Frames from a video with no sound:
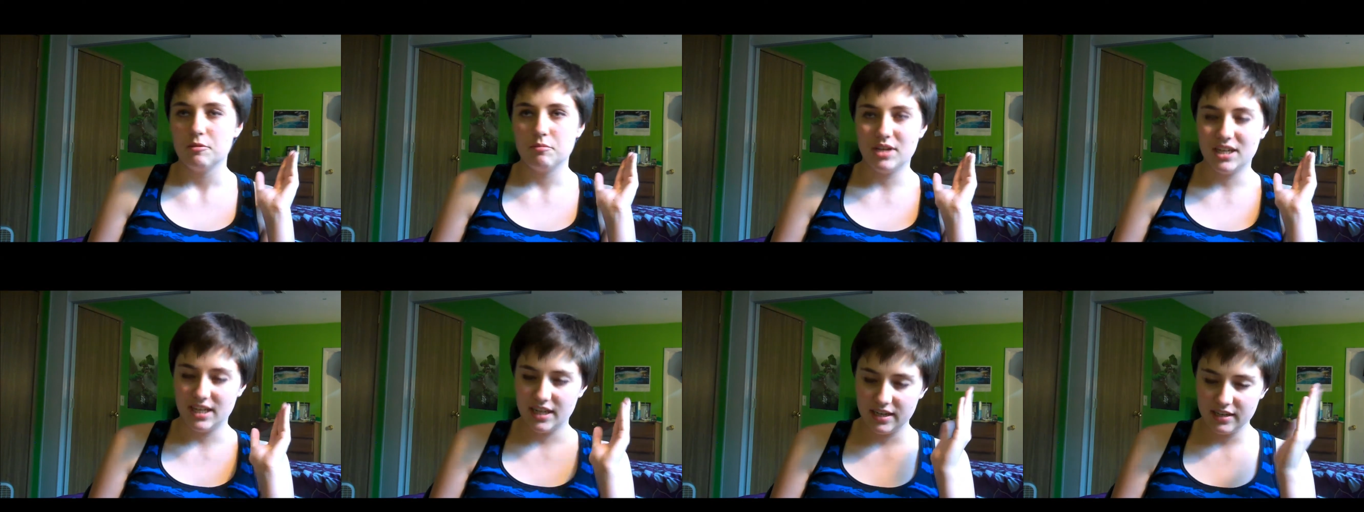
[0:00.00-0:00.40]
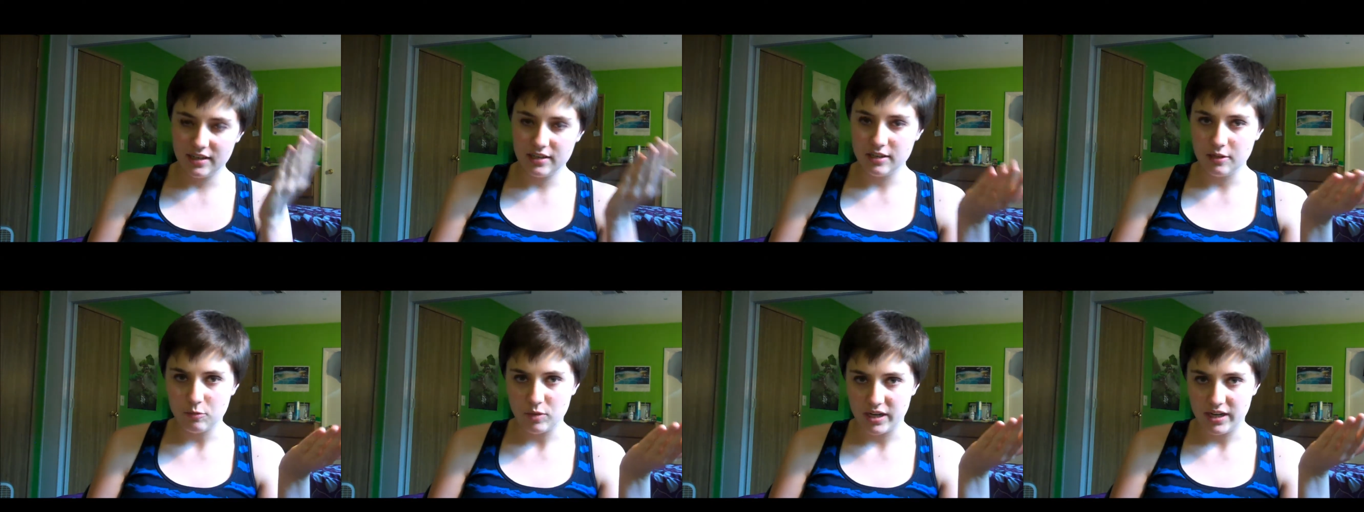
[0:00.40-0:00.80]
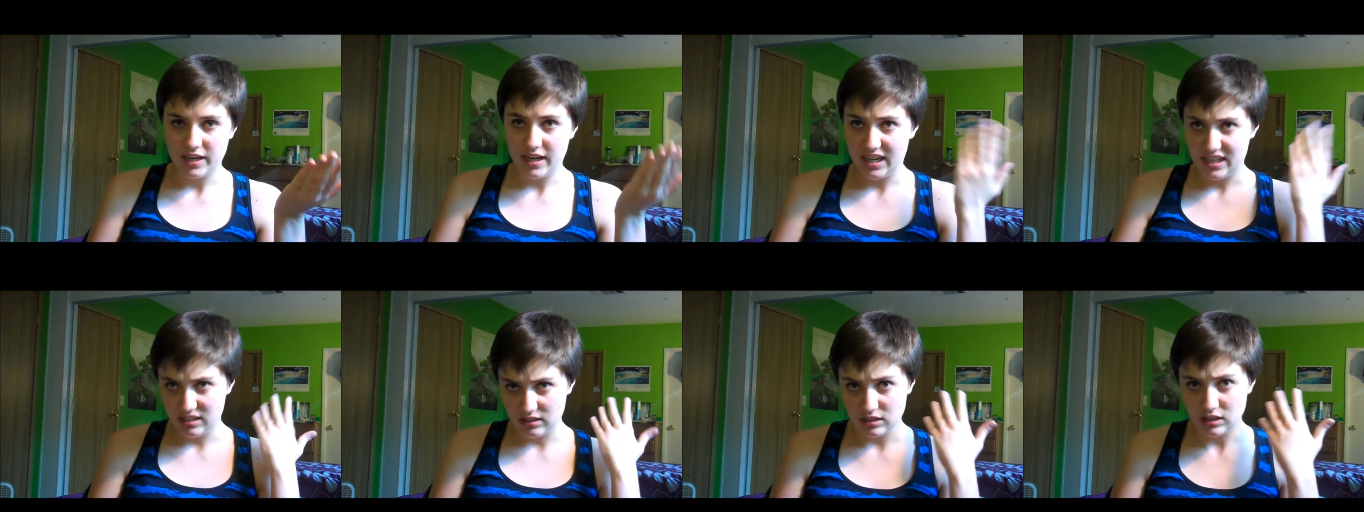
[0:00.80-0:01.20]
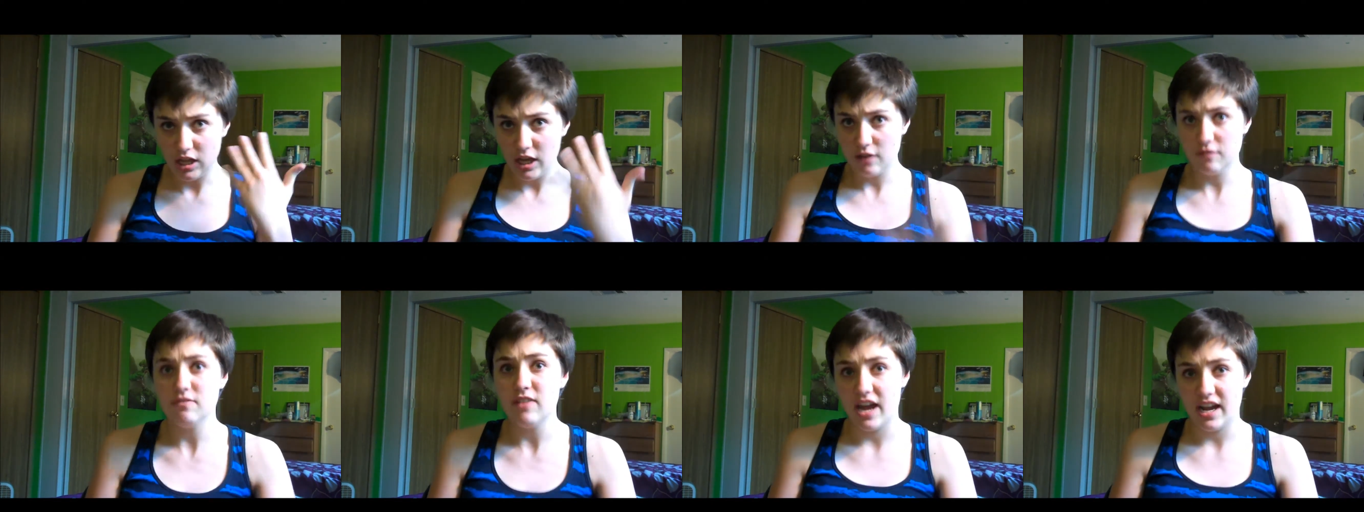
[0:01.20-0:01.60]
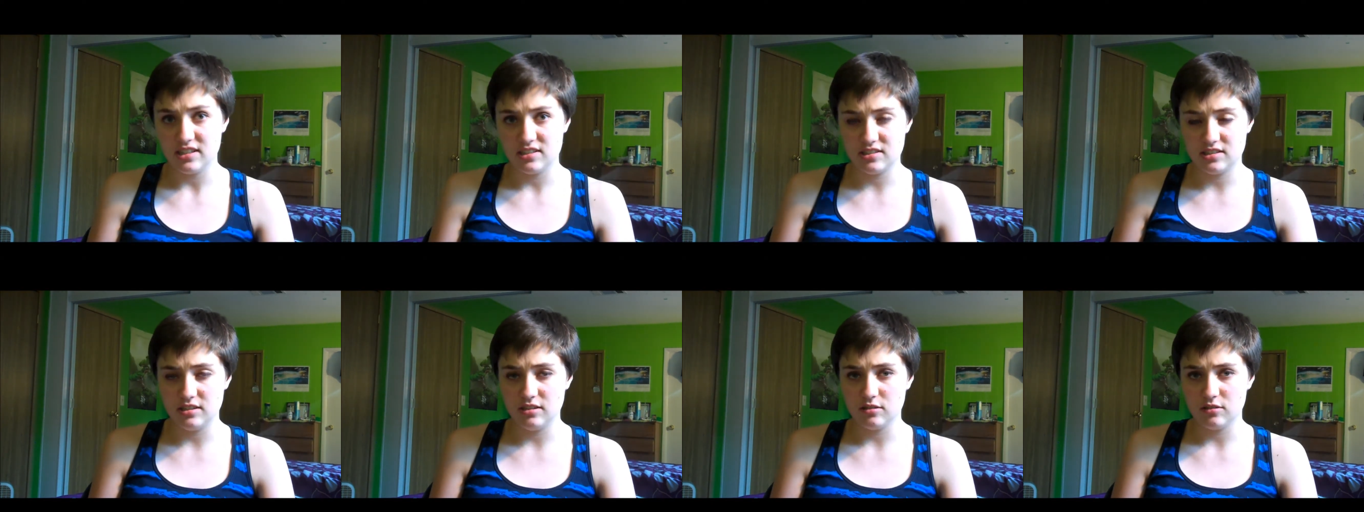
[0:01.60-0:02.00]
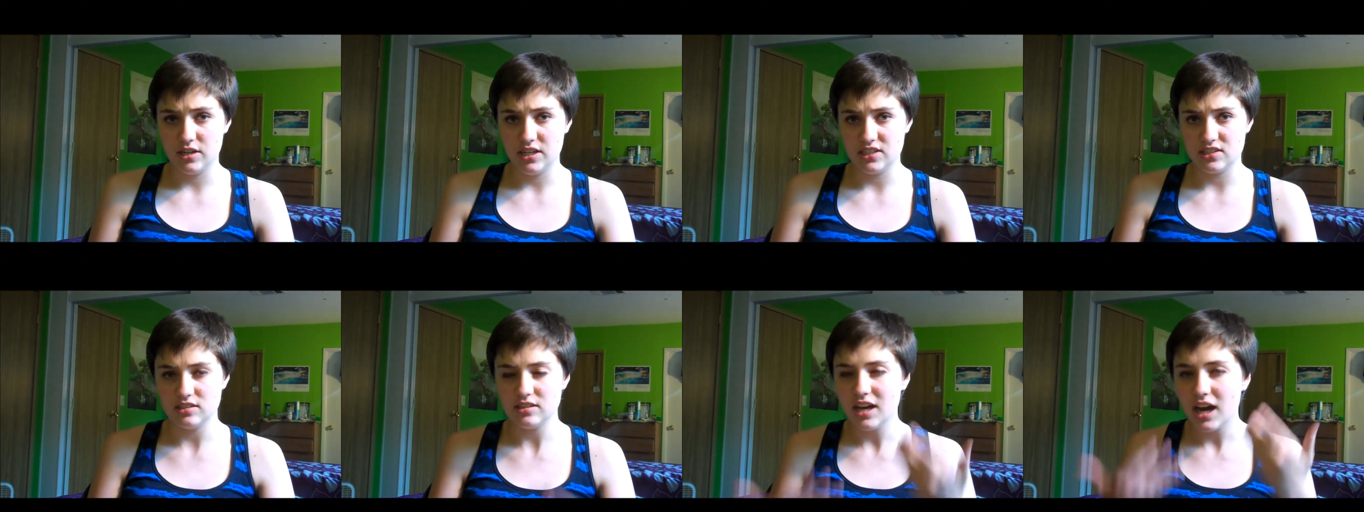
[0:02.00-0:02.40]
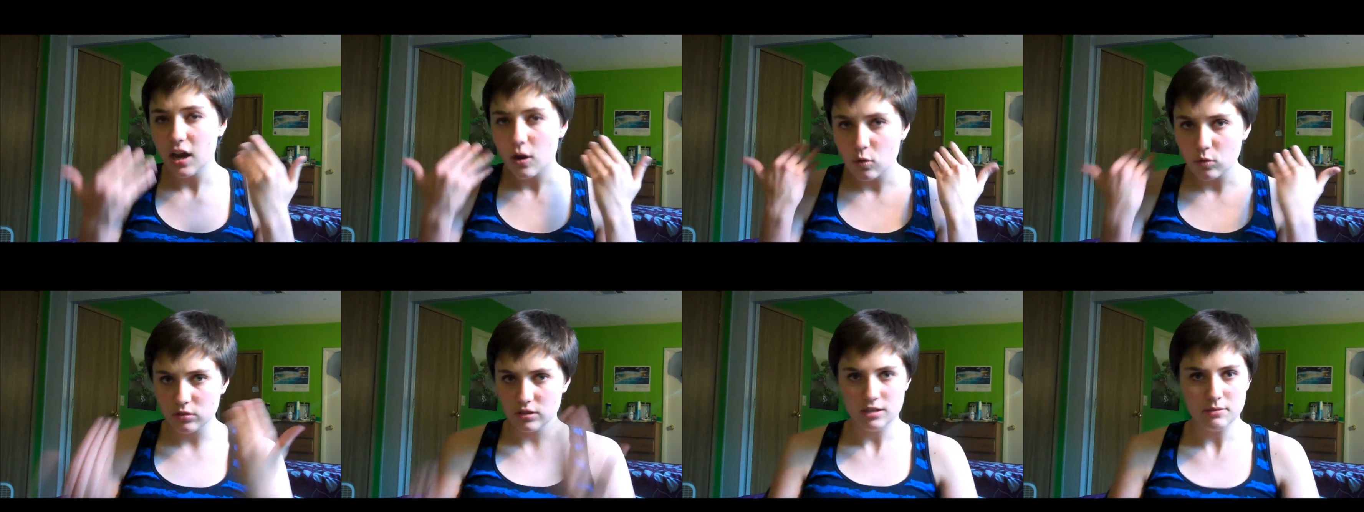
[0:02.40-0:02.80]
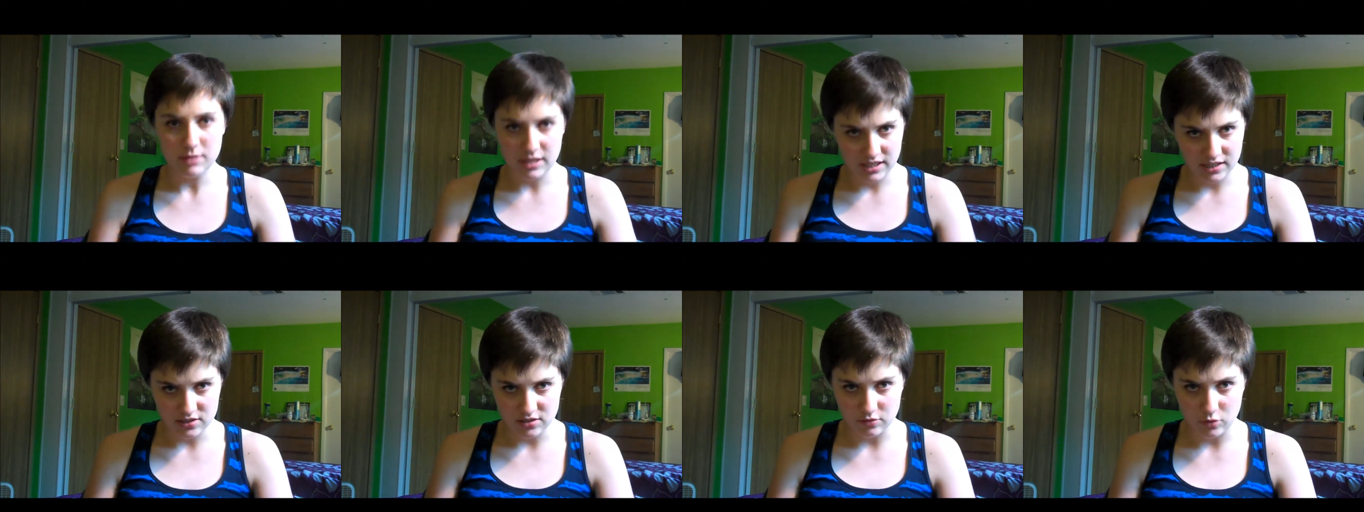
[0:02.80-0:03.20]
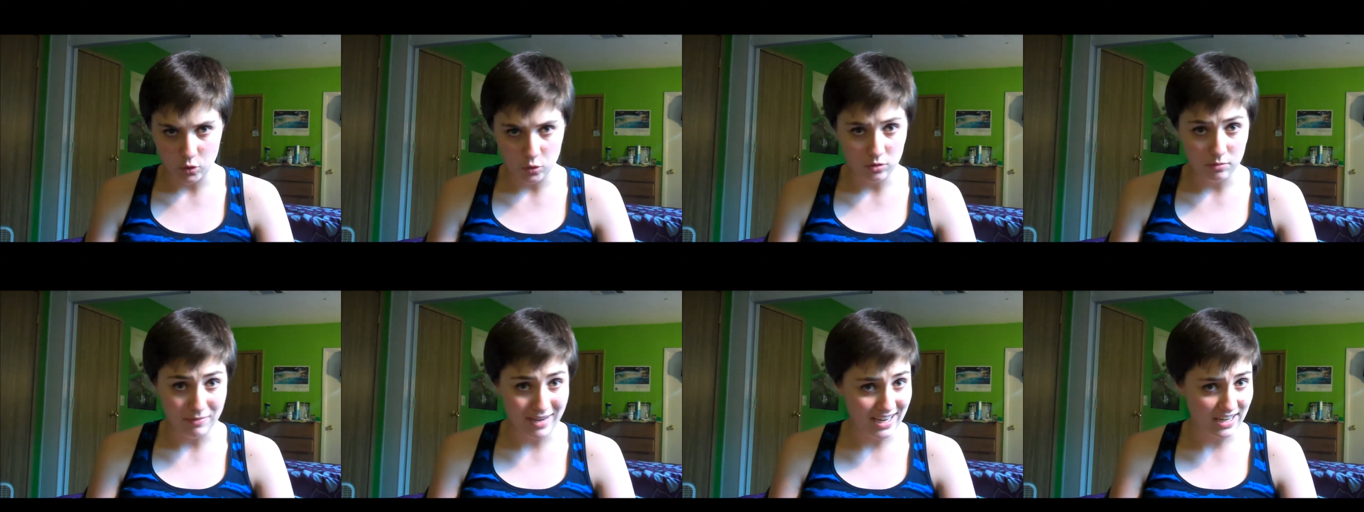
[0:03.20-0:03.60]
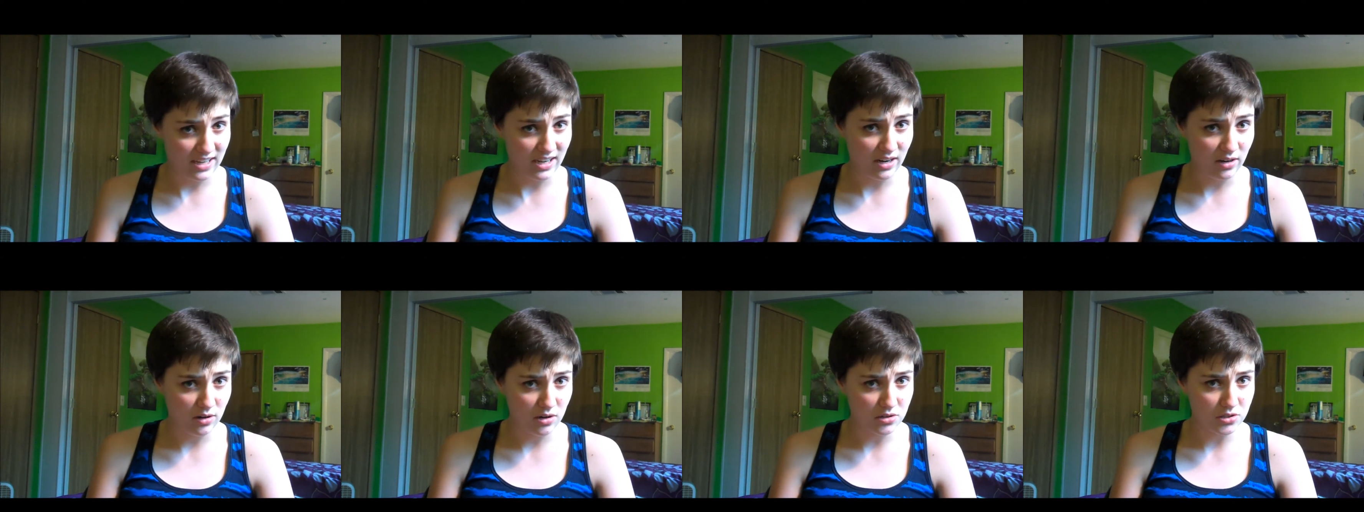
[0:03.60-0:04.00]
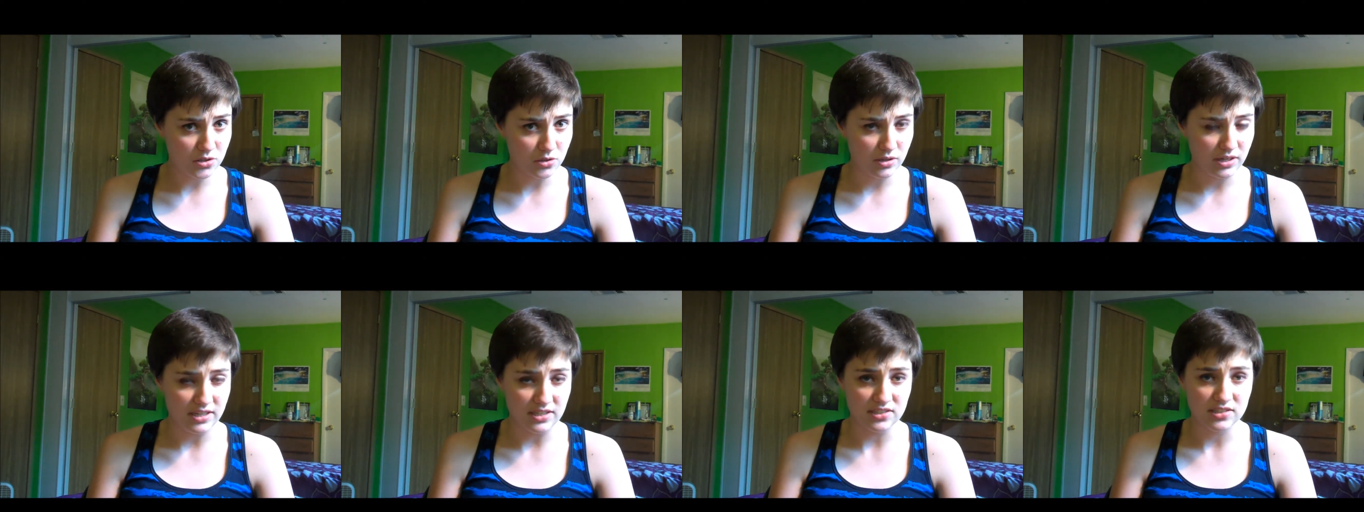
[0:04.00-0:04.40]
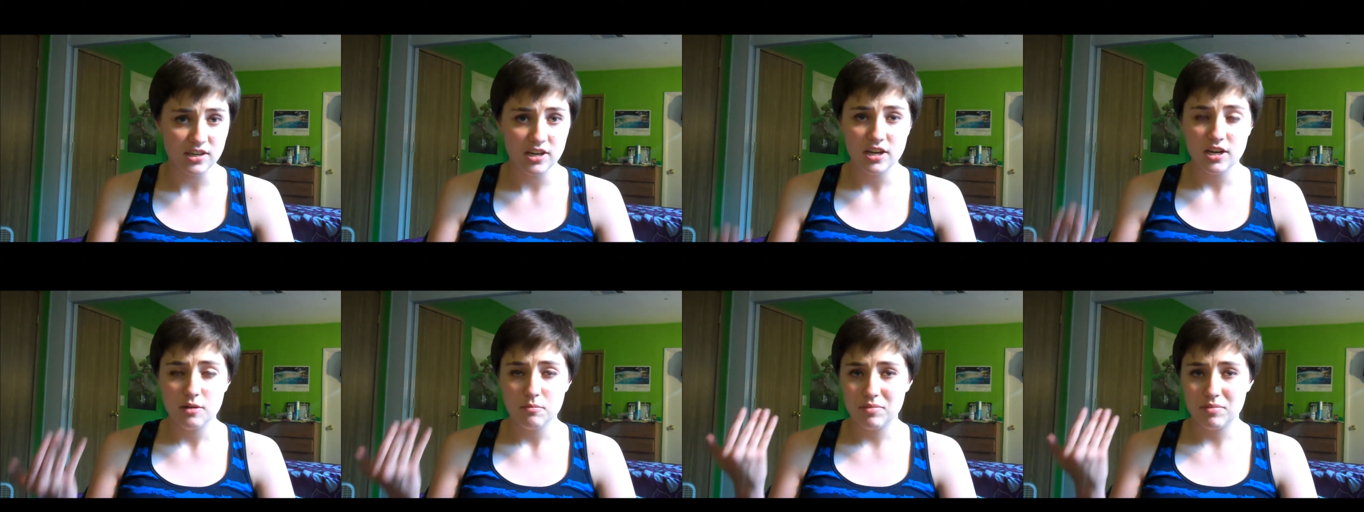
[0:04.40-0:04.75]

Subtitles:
But at any rate, I love that series, not only because of who the main character is,